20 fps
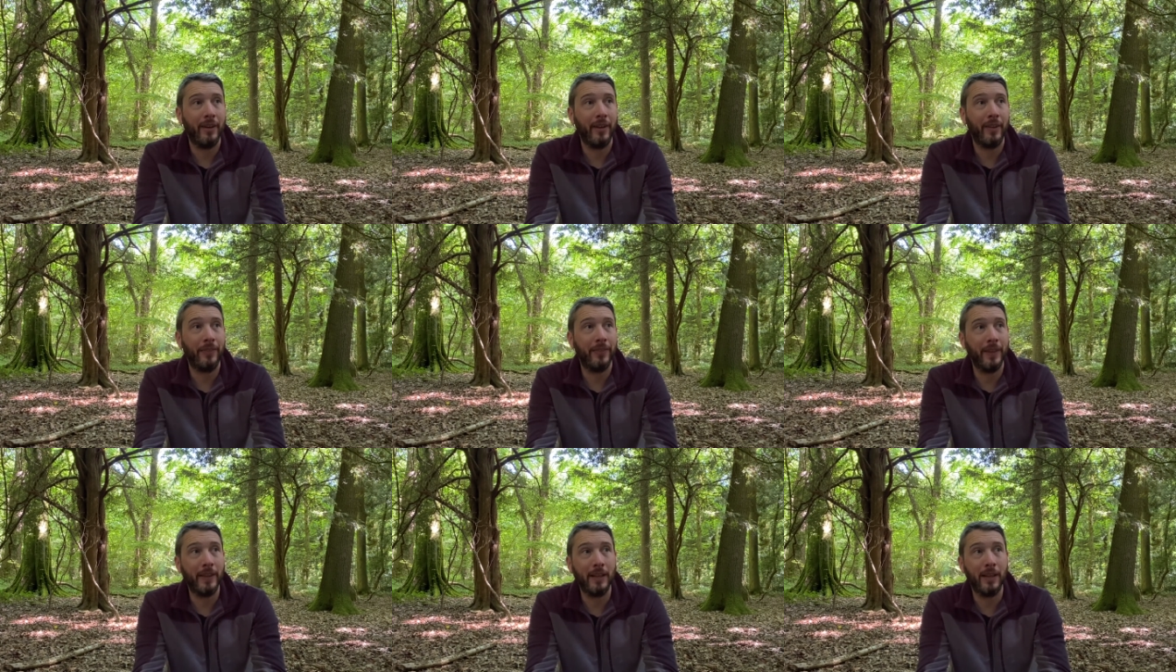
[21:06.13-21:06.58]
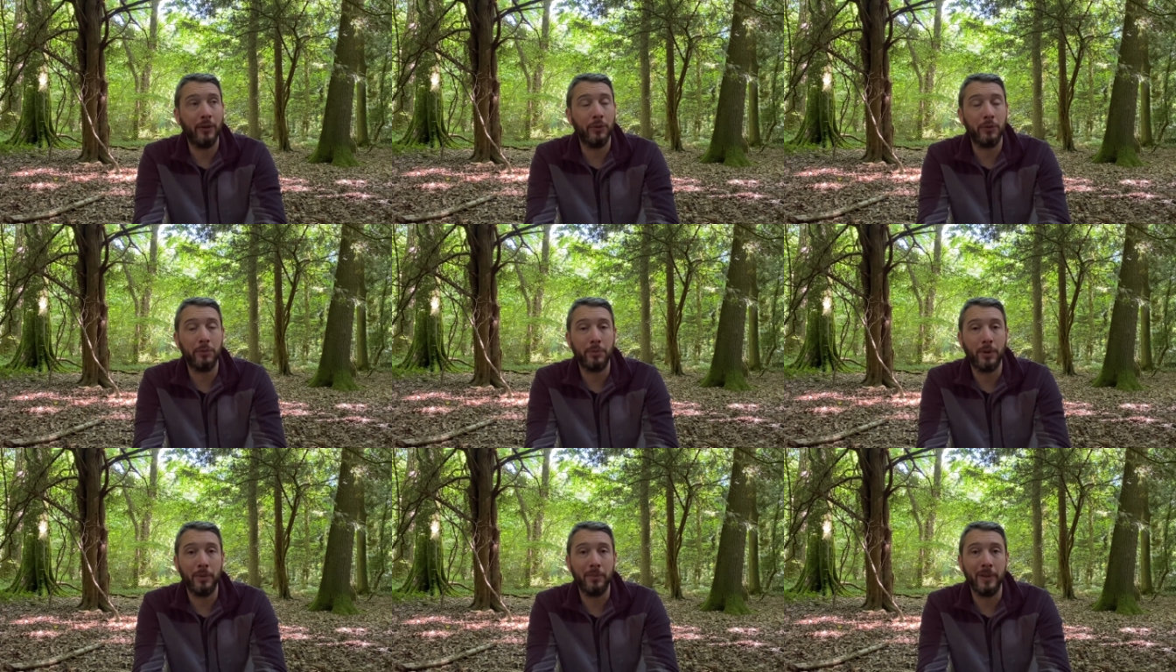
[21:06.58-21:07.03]
I think that was
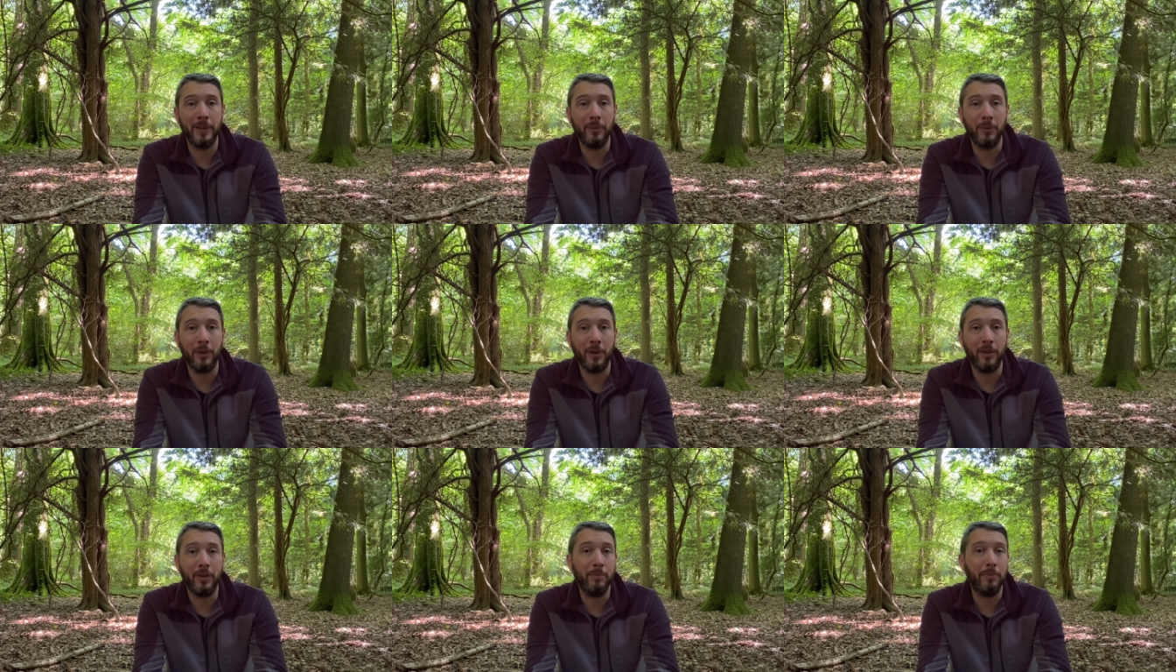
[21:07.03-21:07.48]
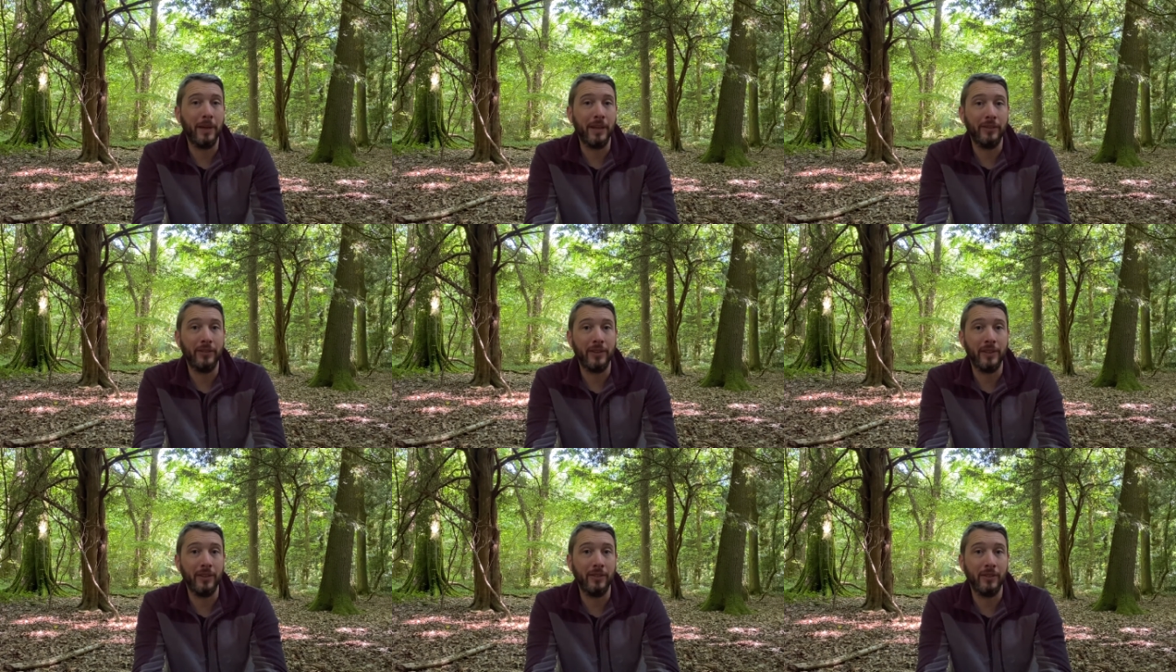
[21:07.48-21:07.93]
probably one of the
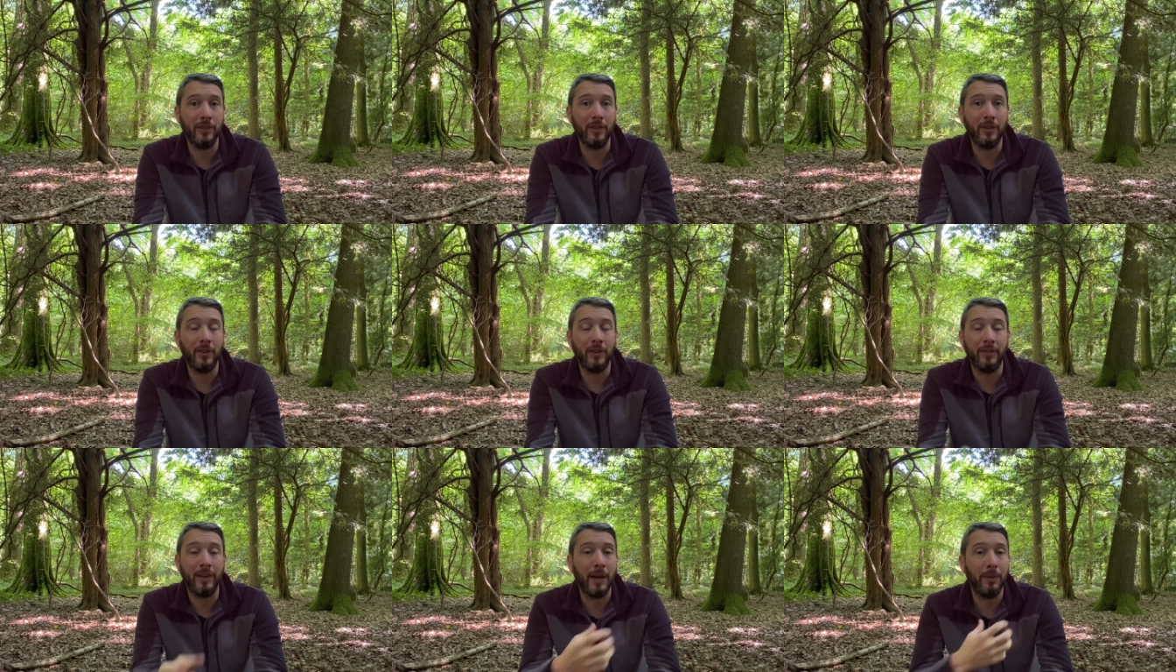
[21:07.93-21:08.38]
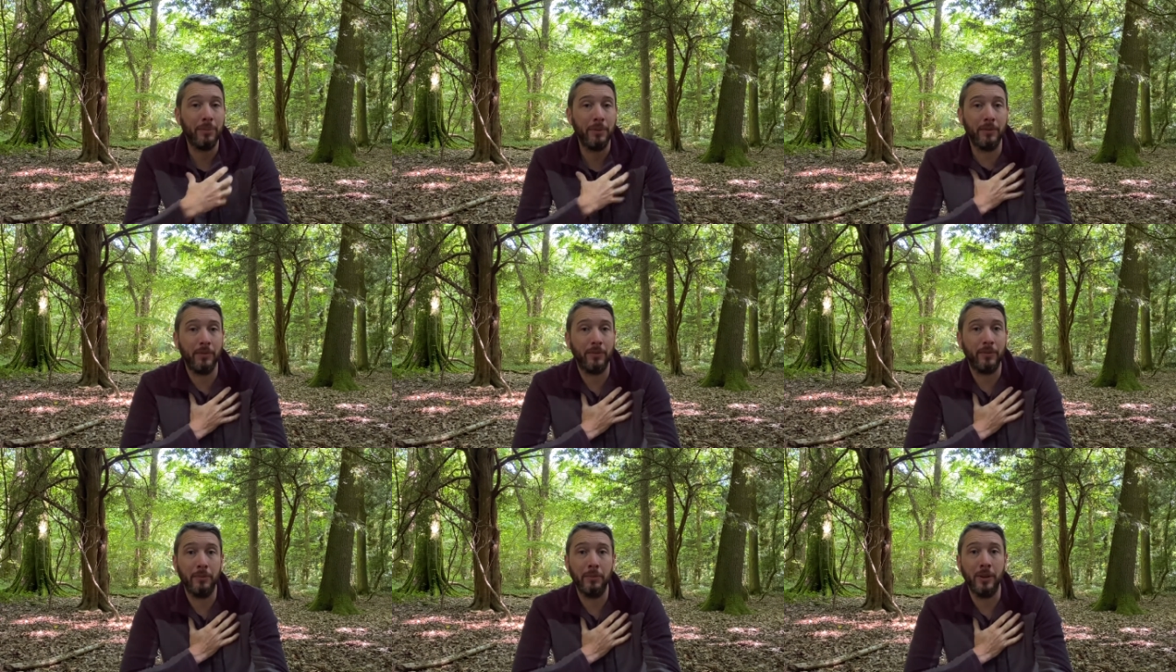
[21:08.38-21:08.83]
best things that could have
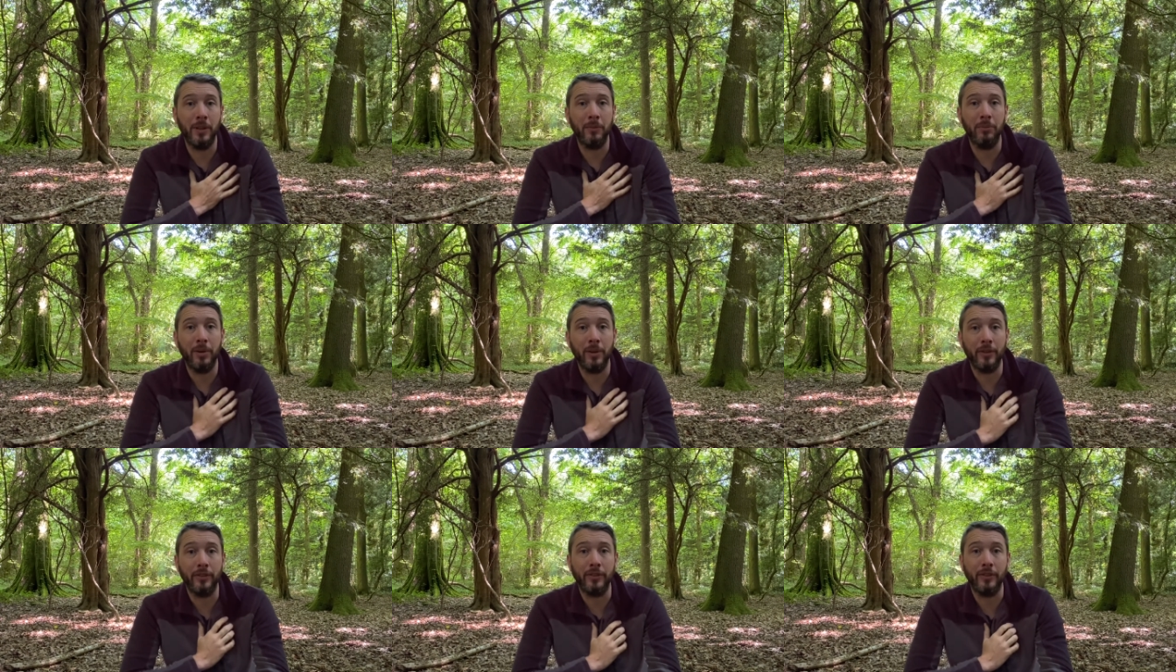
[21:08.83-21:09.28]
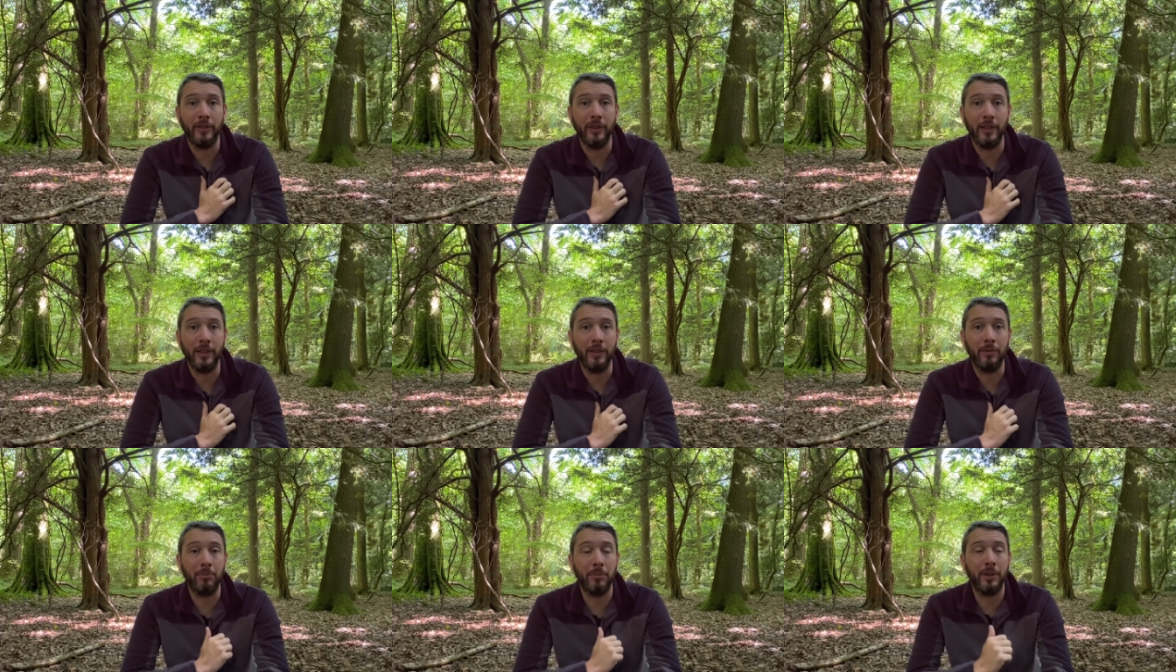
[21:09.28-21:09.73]
happened for me
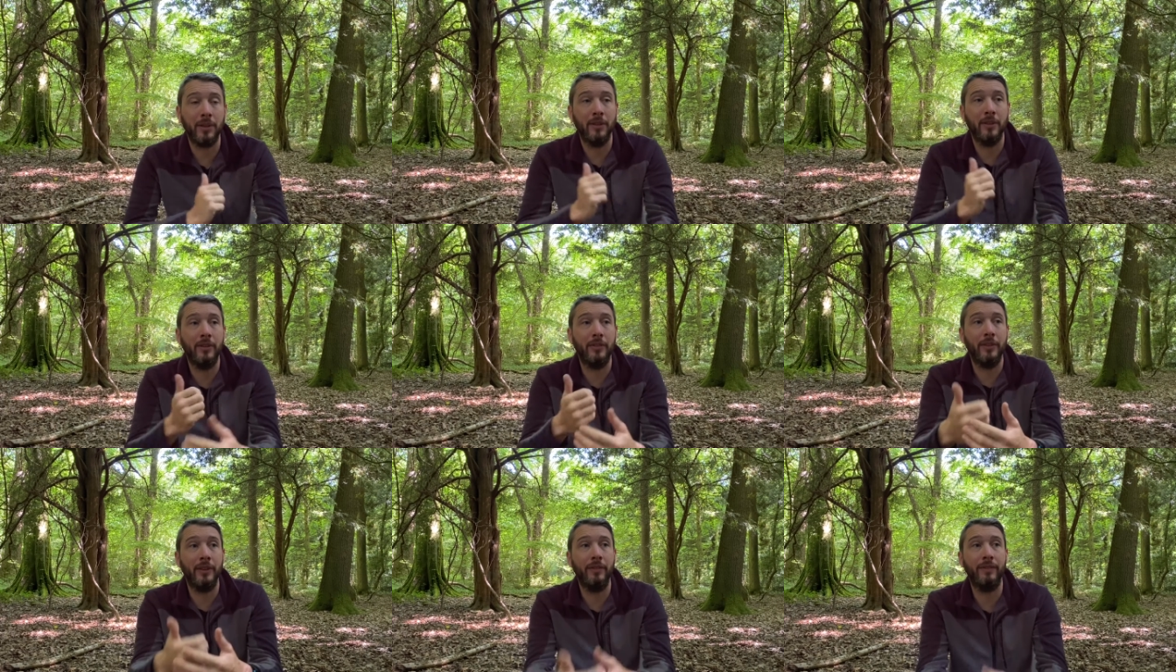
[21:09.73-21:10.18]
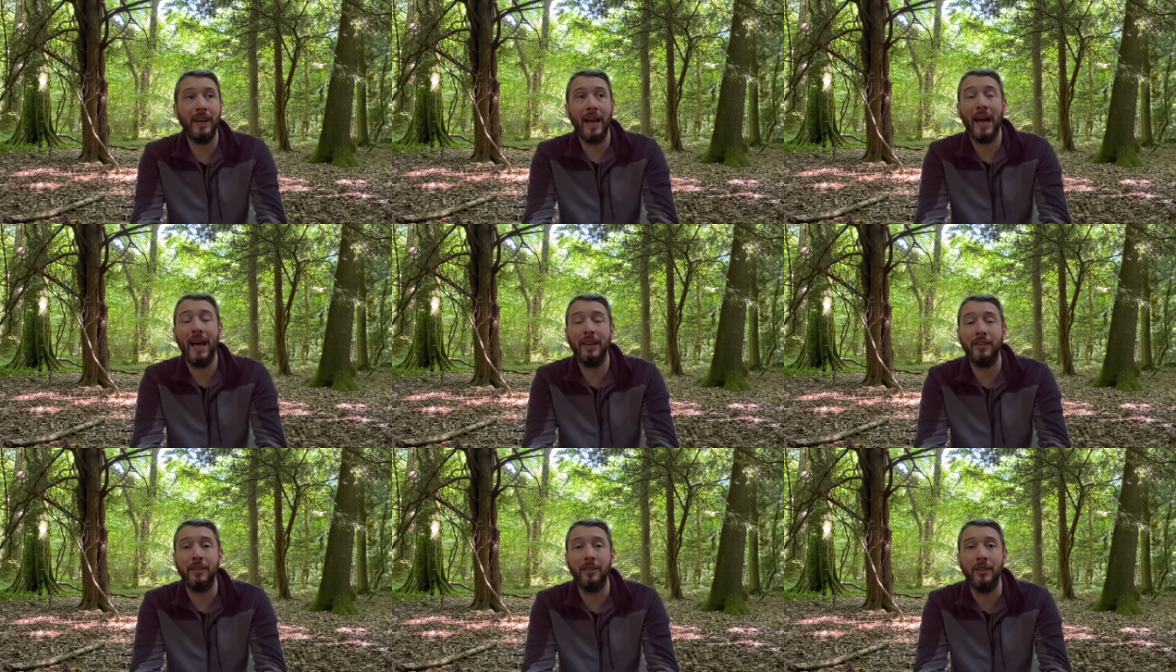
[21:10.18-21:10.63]
personally, because if it
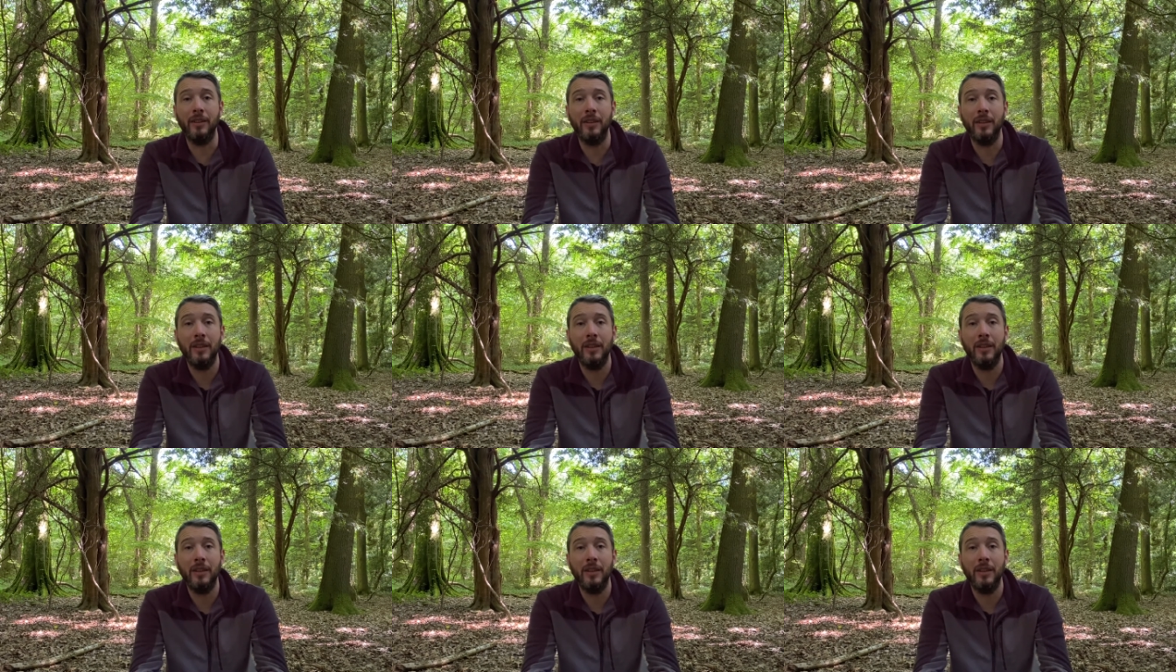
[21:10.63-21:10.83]
hadn't,